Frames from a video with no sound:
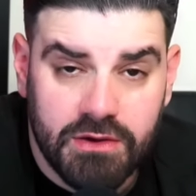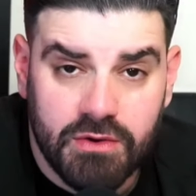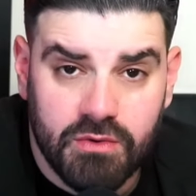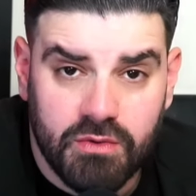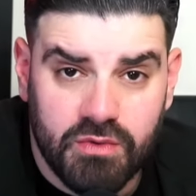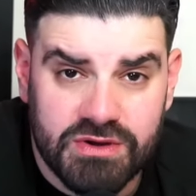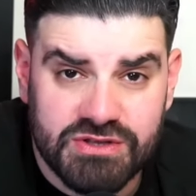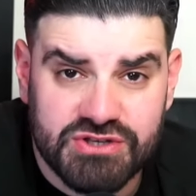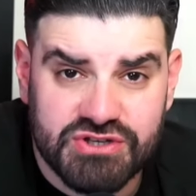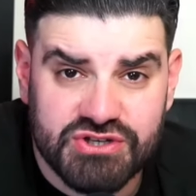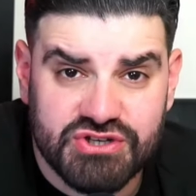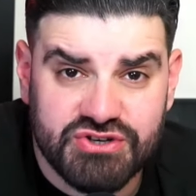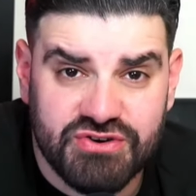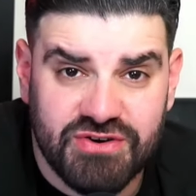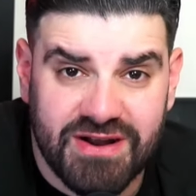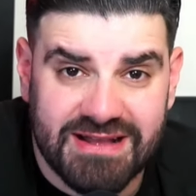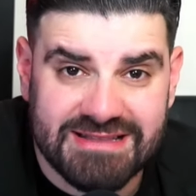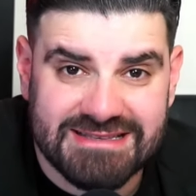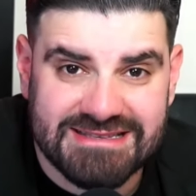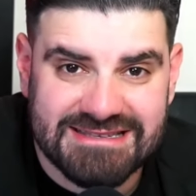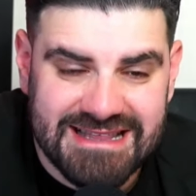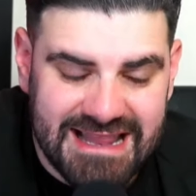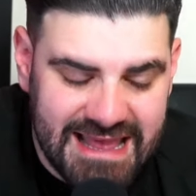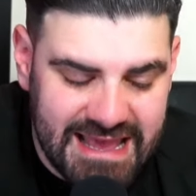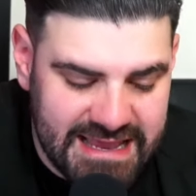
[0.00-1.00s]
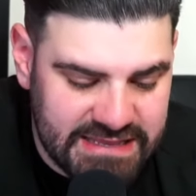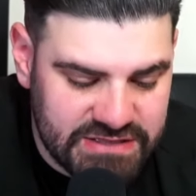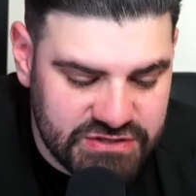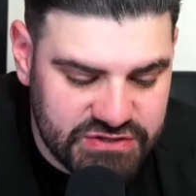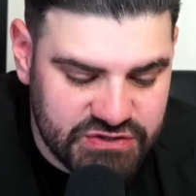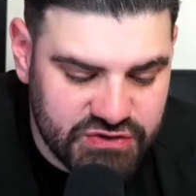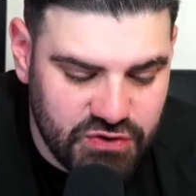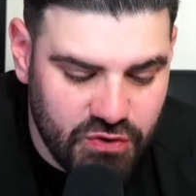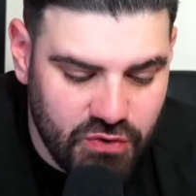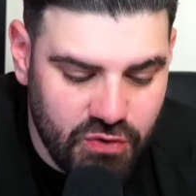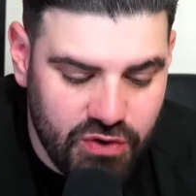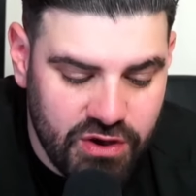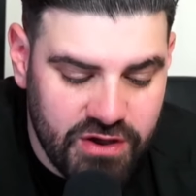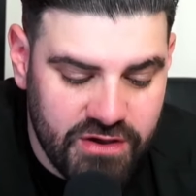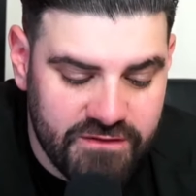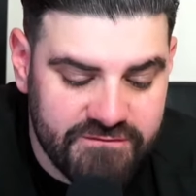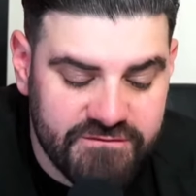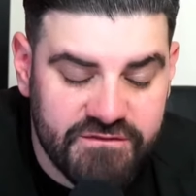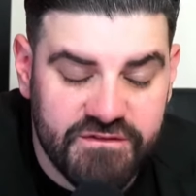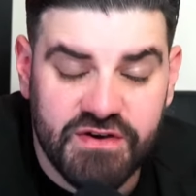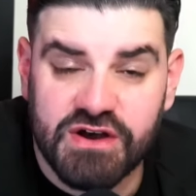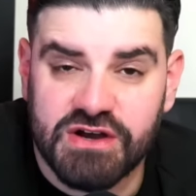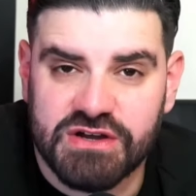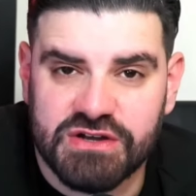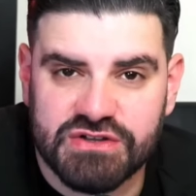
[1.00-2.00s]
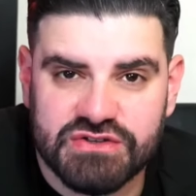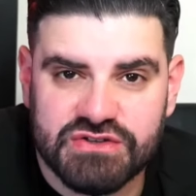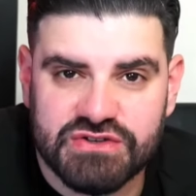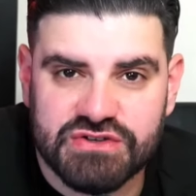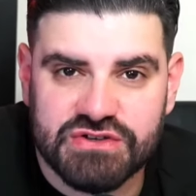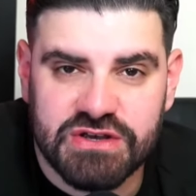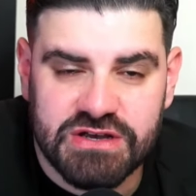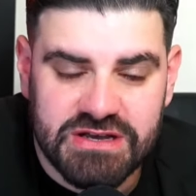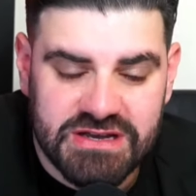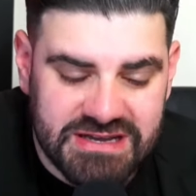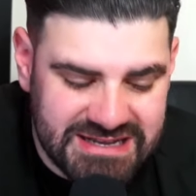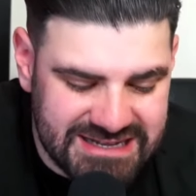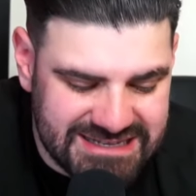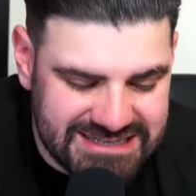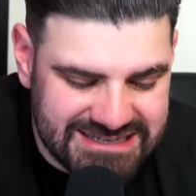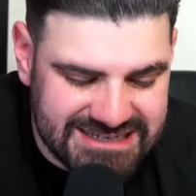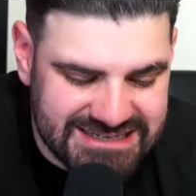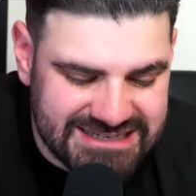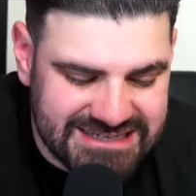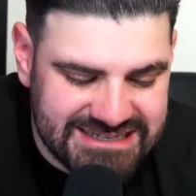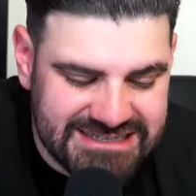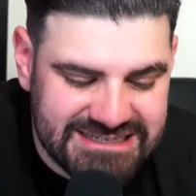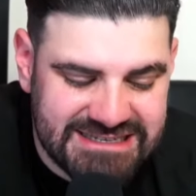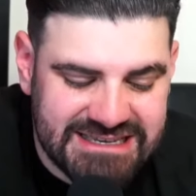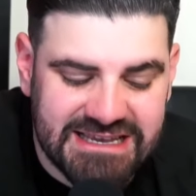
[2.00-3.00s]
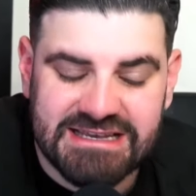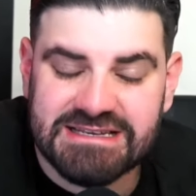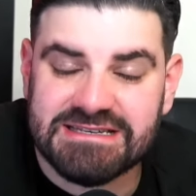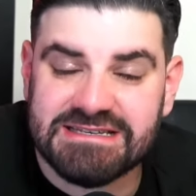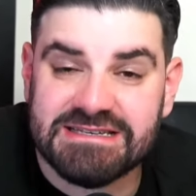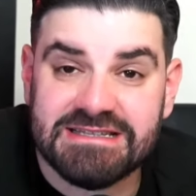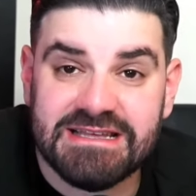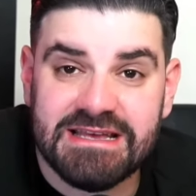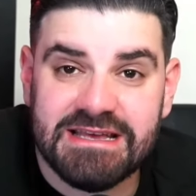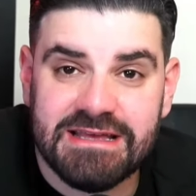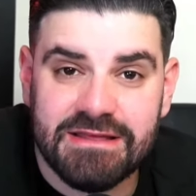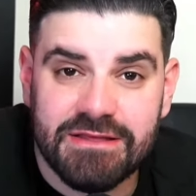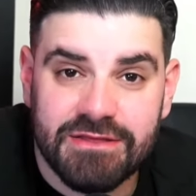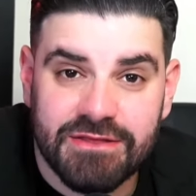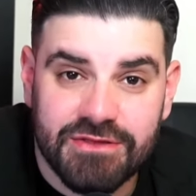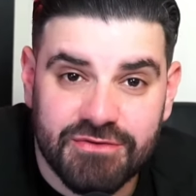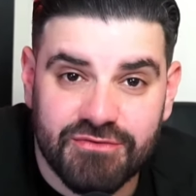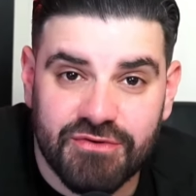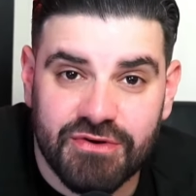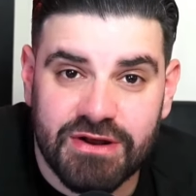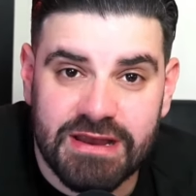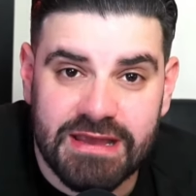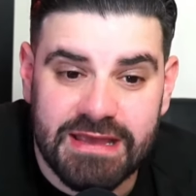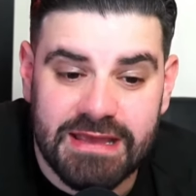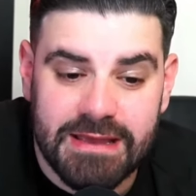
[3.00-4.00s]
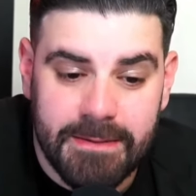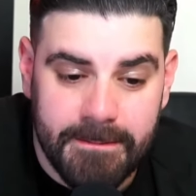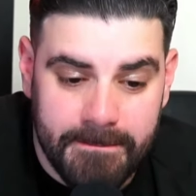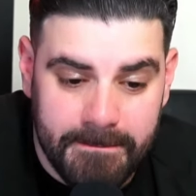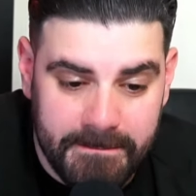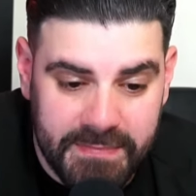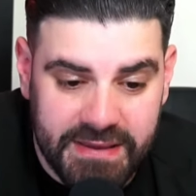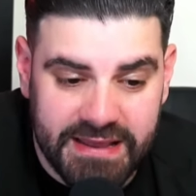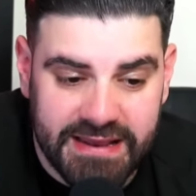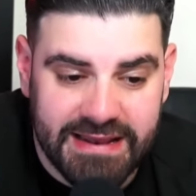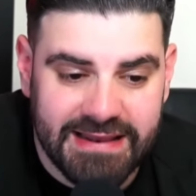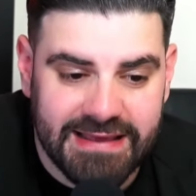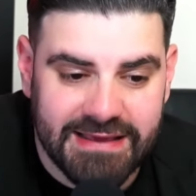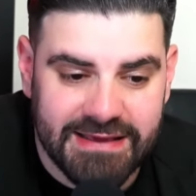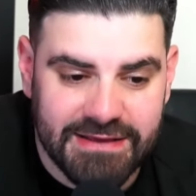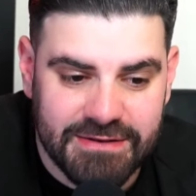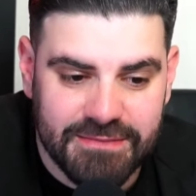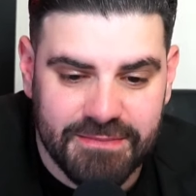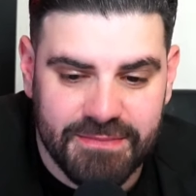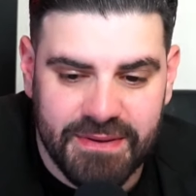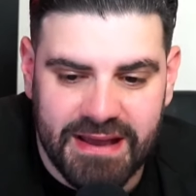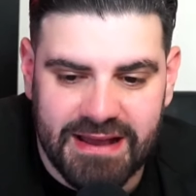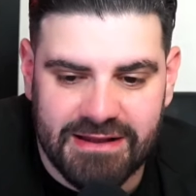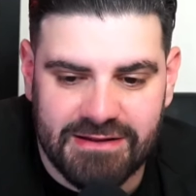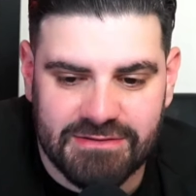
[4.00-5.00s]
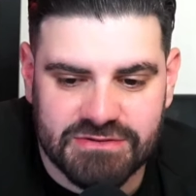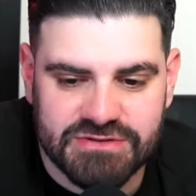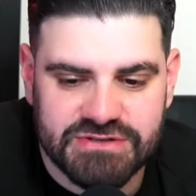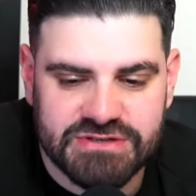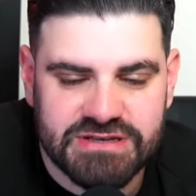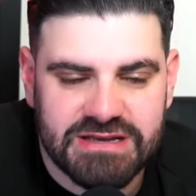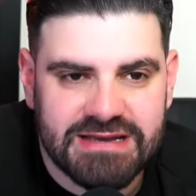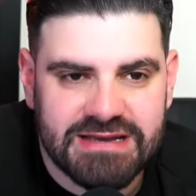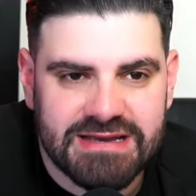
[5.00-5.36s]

which translates or converts to 63 million pounds.